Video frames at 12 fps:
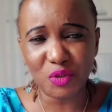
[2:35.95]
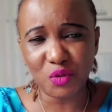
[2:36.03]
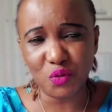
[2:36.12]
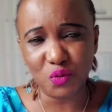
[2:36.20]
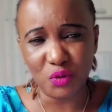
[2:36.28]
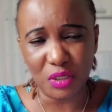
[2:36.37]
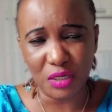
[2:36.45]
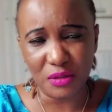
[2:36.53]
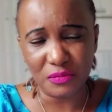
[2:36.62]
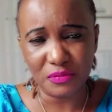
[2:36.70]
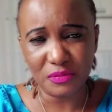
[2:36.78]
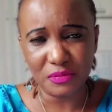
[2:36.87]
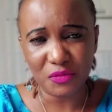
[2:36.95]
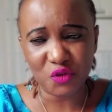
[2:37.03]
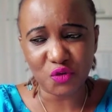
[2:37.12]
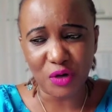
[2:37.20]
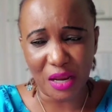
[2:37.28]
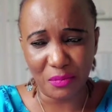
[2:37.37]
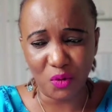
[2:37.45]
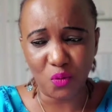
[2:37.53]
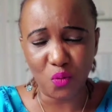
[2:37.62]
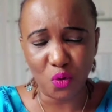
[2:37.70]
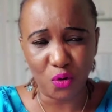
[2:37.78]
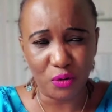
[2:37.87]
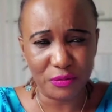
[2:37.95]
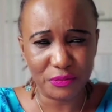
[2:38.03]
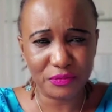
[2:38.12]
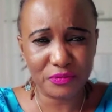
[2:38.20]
to tribal war.